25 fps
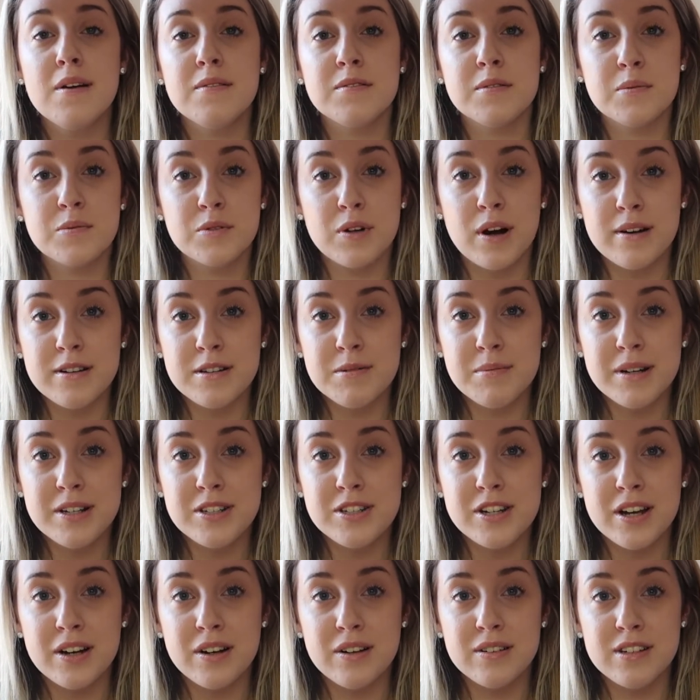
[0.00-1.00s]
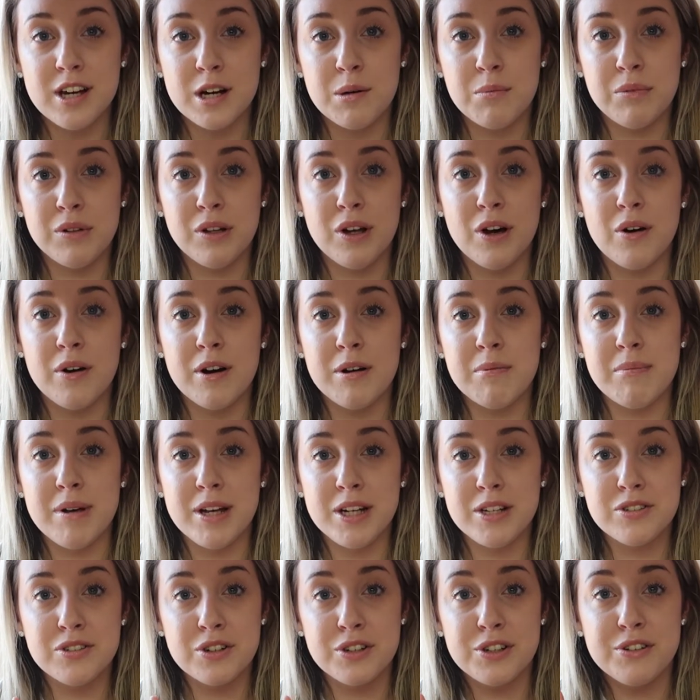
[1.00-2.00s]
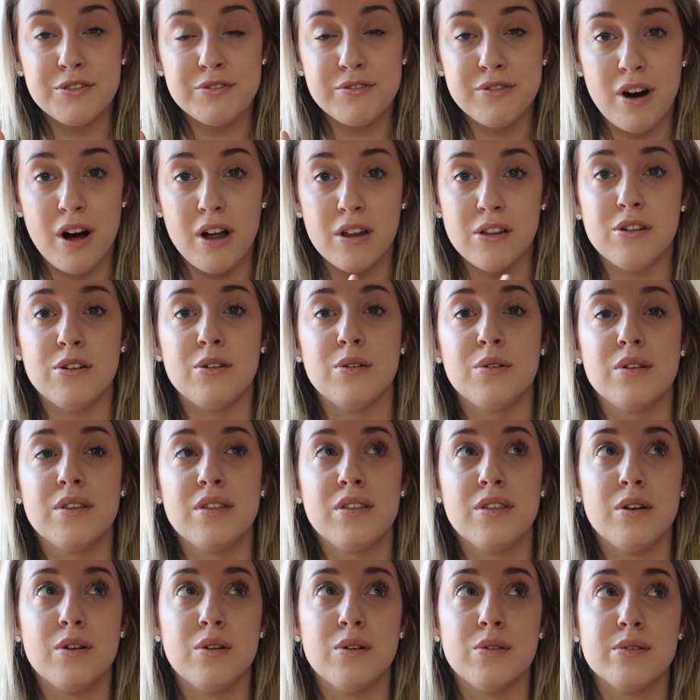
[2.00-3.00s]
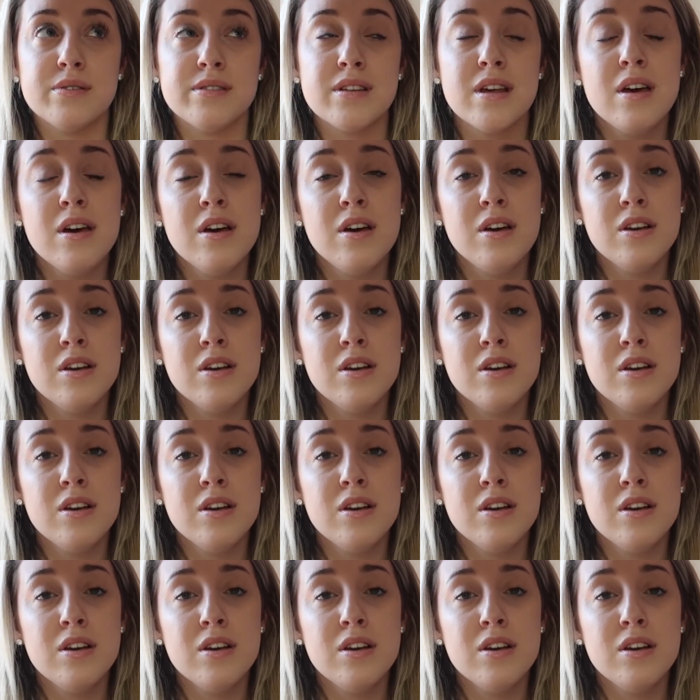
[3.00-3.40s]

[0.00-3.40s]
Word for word: Subscribe to my channel down below, and make sure you follow those